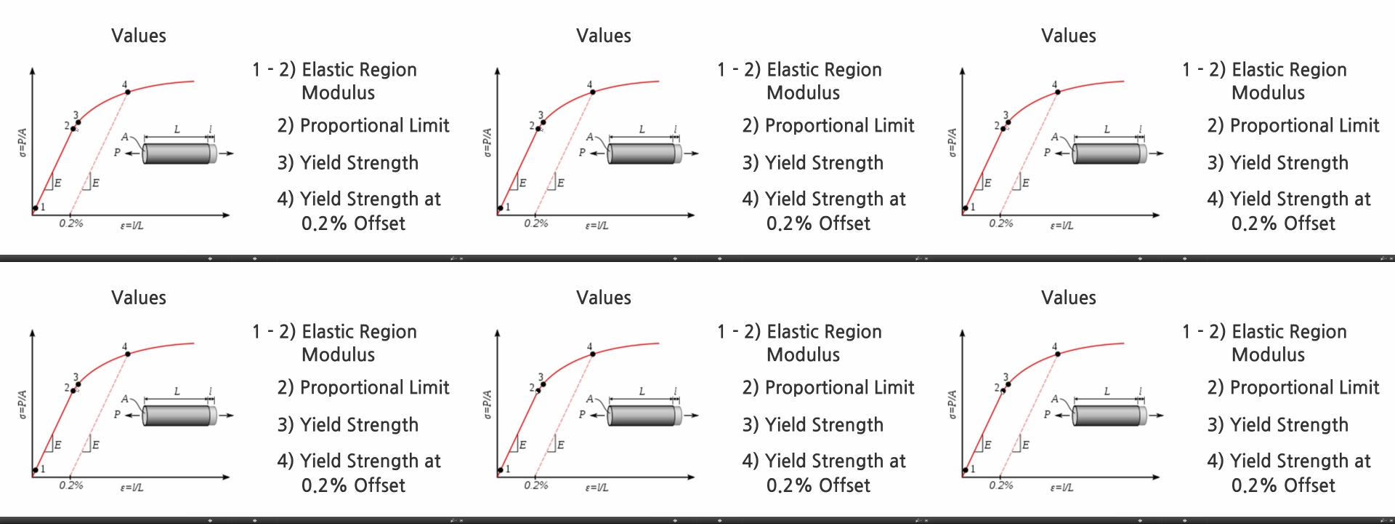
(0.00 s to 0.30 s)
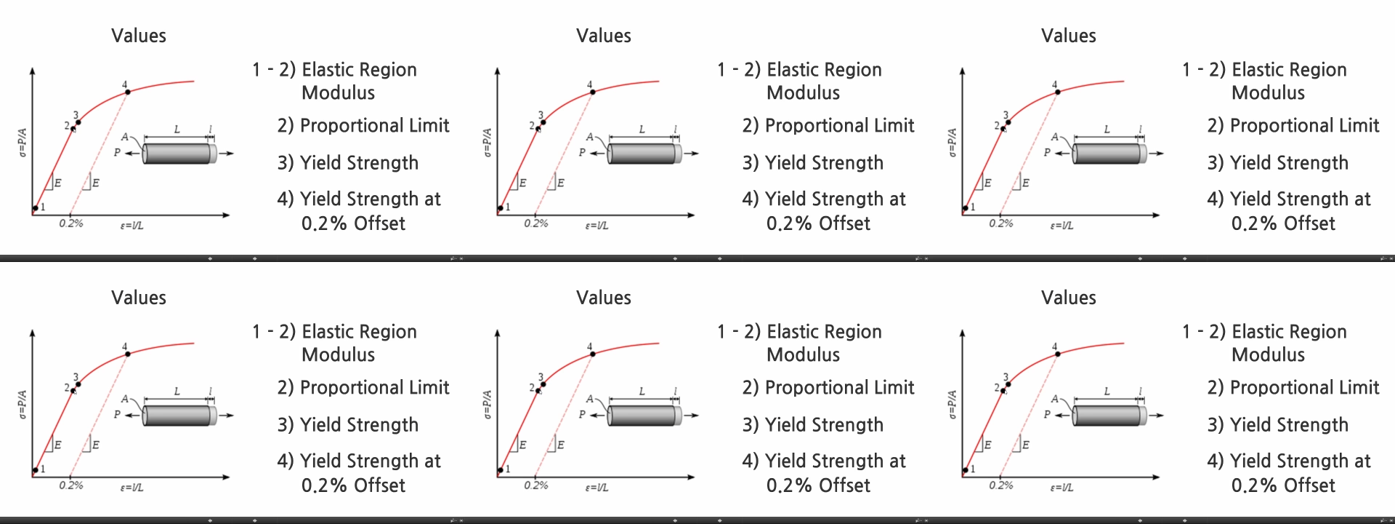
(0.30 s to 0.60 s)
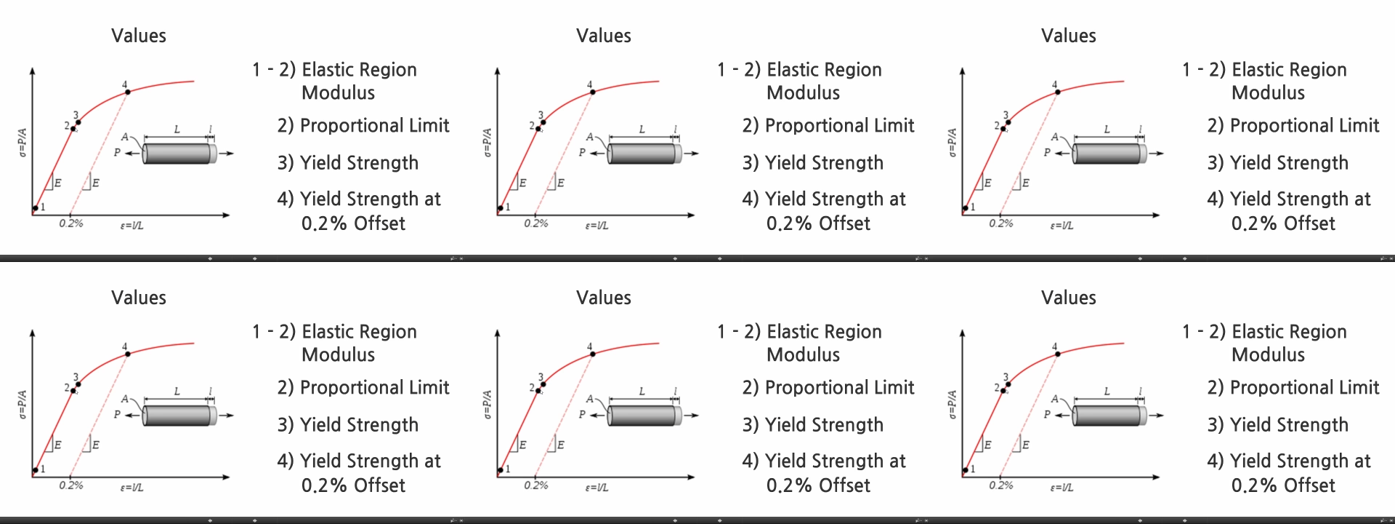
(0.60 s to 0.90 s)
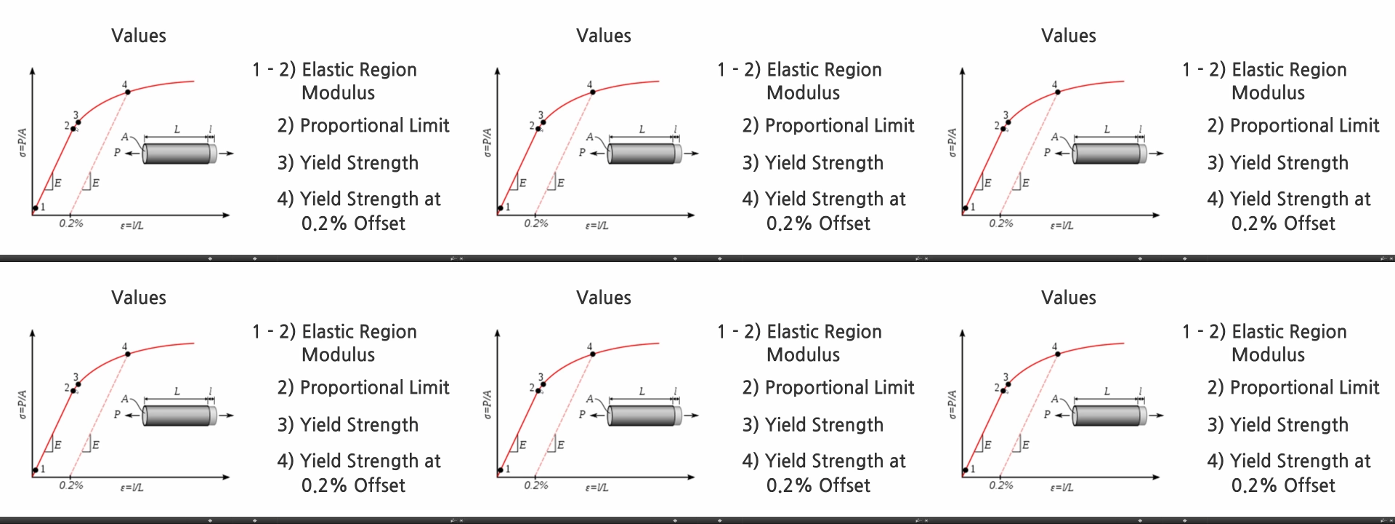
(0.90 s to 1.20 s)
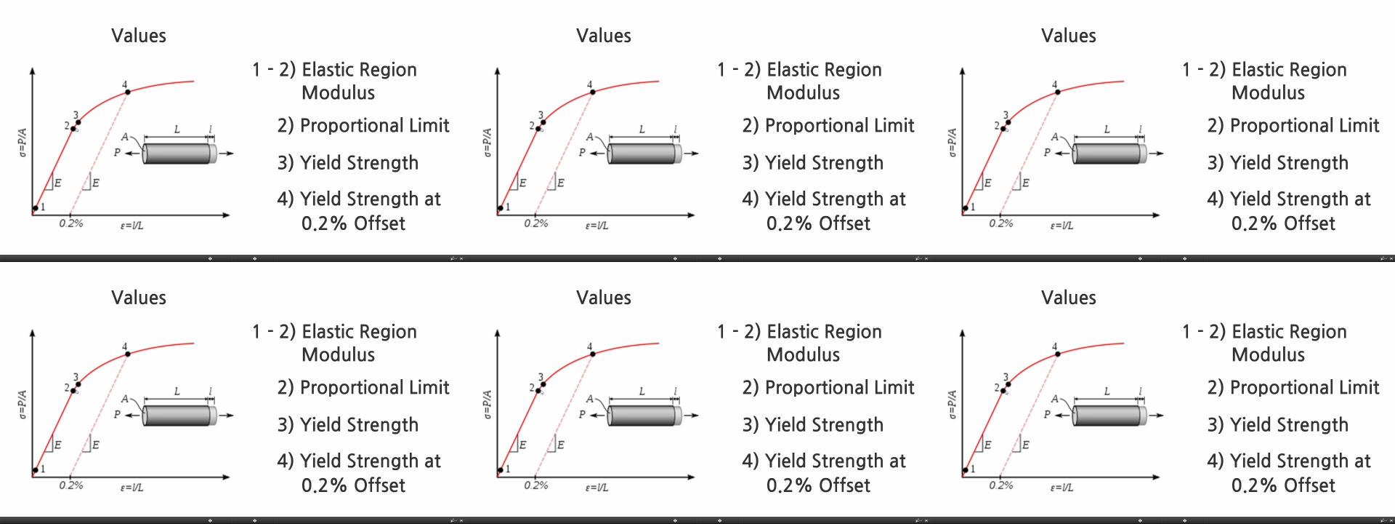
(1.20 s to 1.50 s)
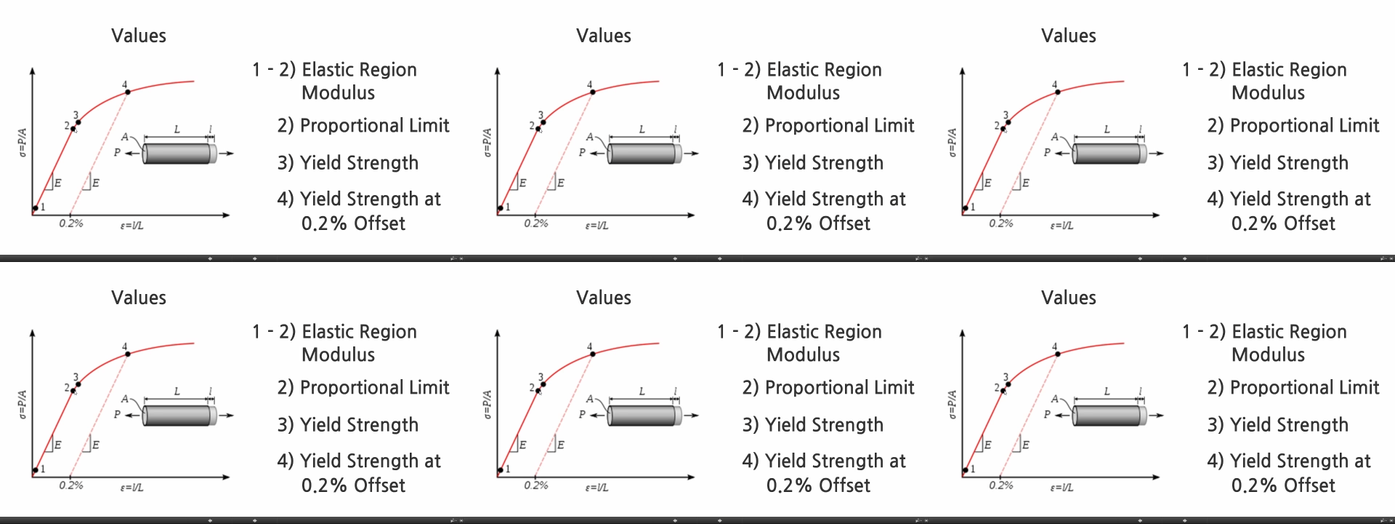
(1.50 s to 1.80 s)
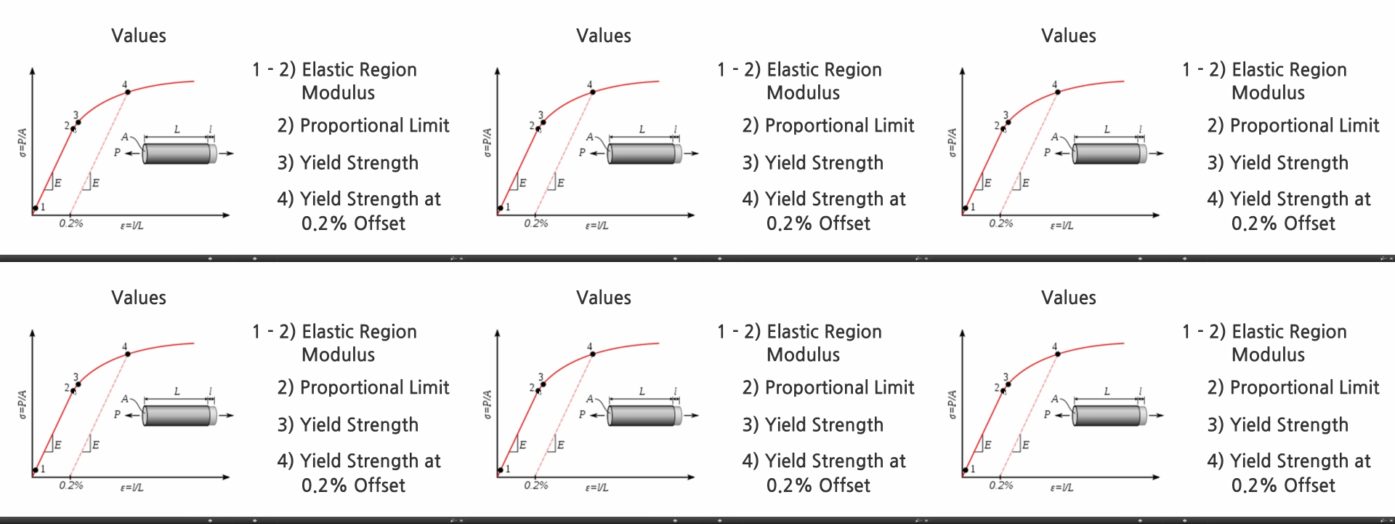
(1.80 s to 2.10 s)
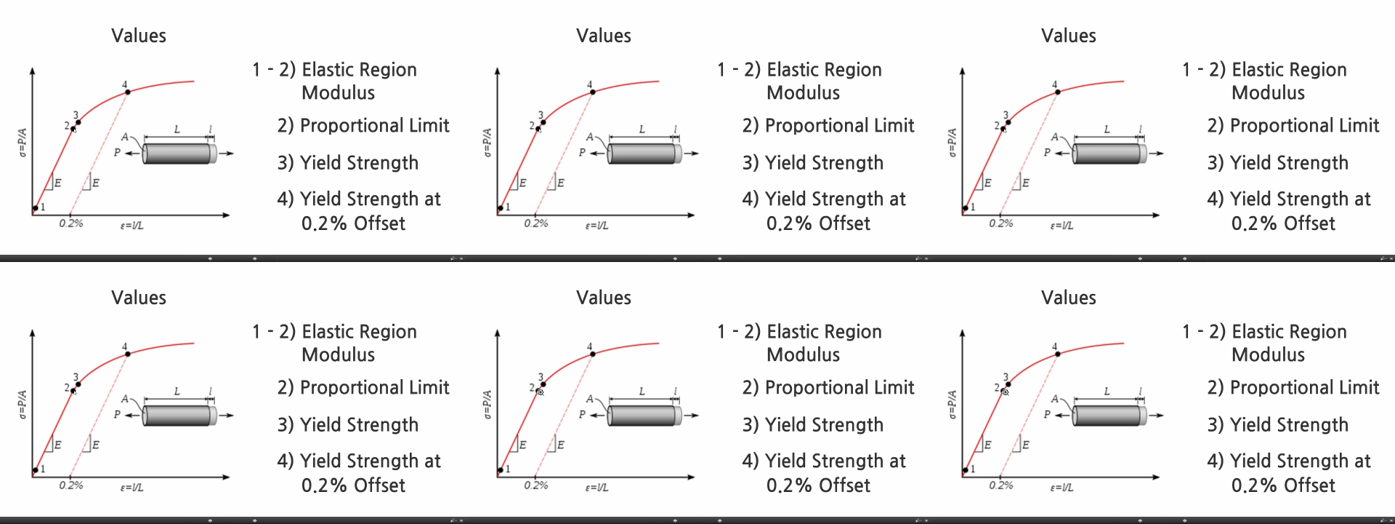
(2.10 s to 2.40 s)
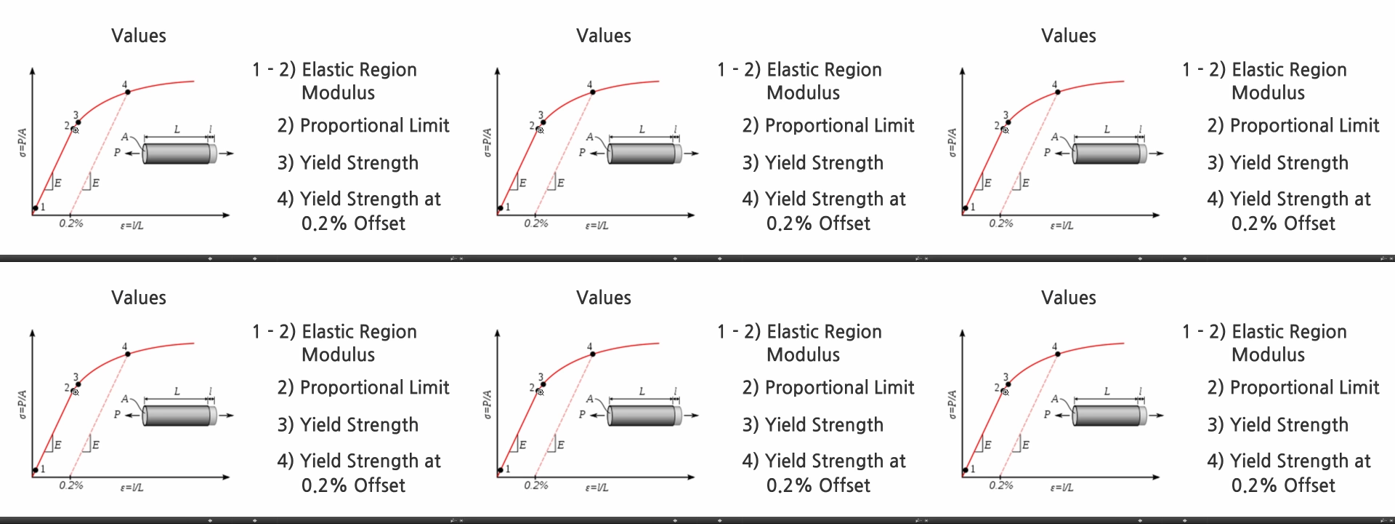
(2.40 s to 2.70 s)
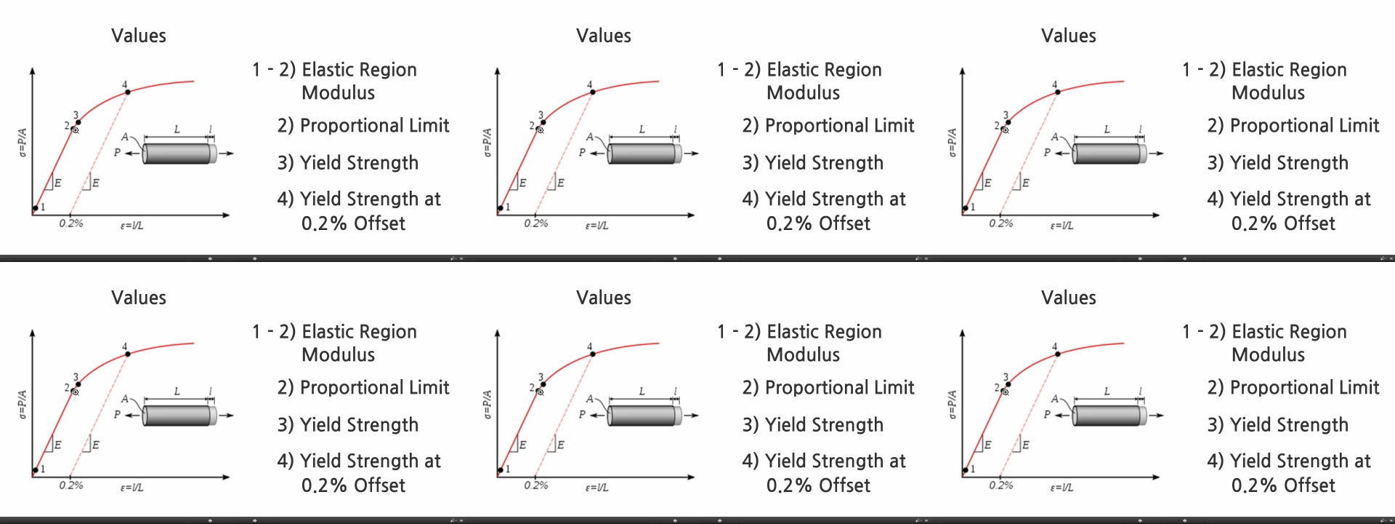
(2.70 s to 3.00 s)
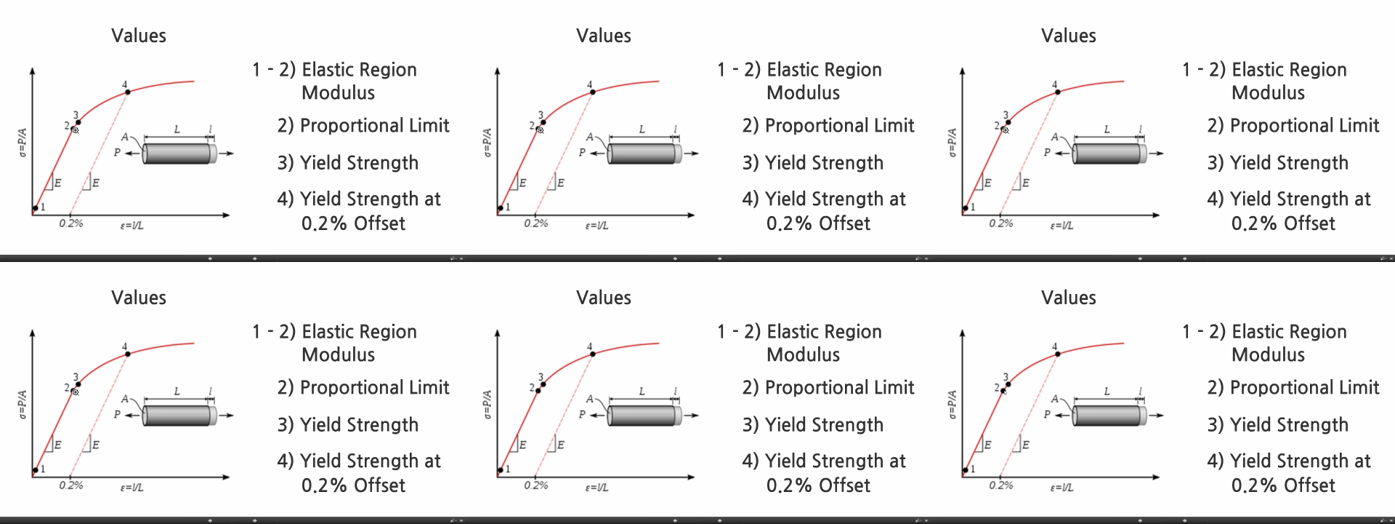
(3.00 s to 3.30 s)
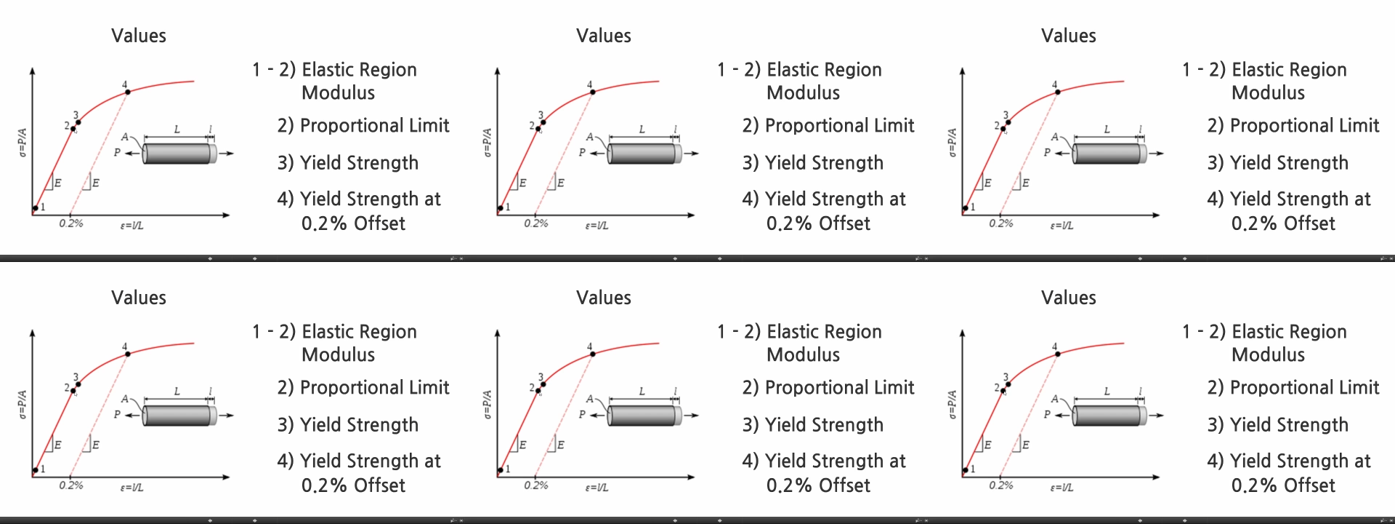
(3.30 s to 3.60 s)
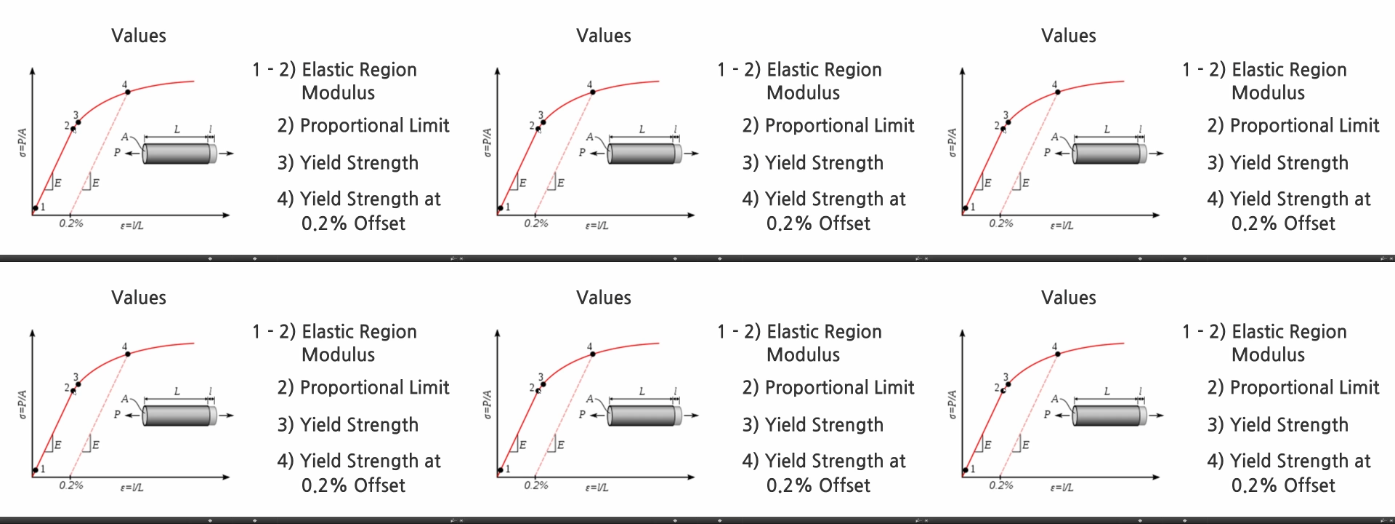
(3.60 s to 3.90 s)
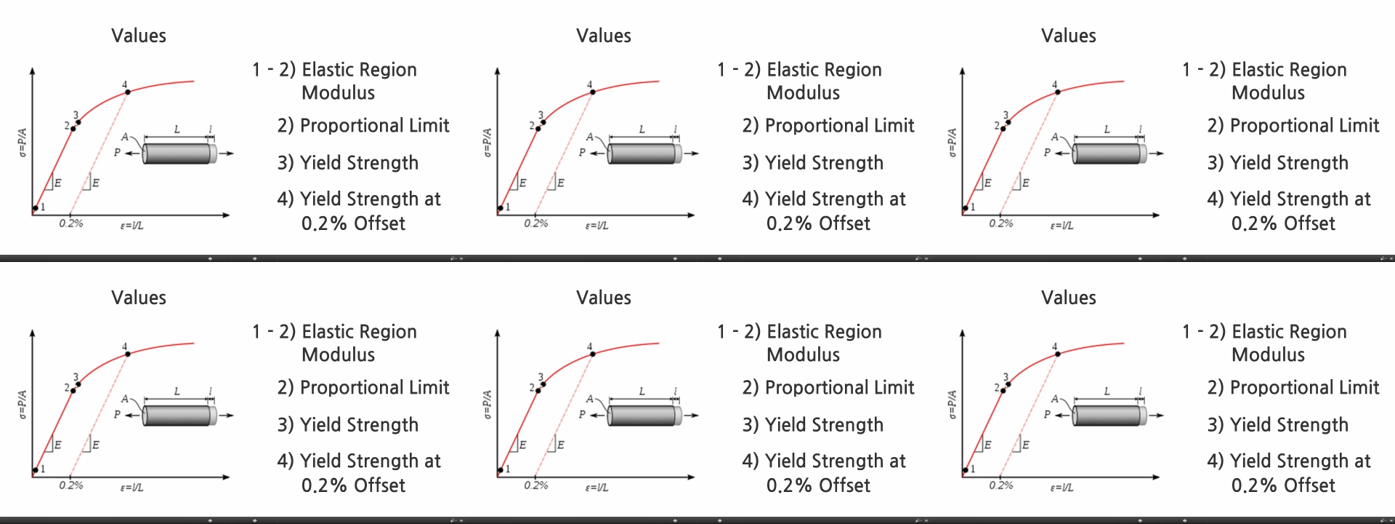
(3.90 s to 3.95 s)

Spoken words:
[unreadable: no face in view]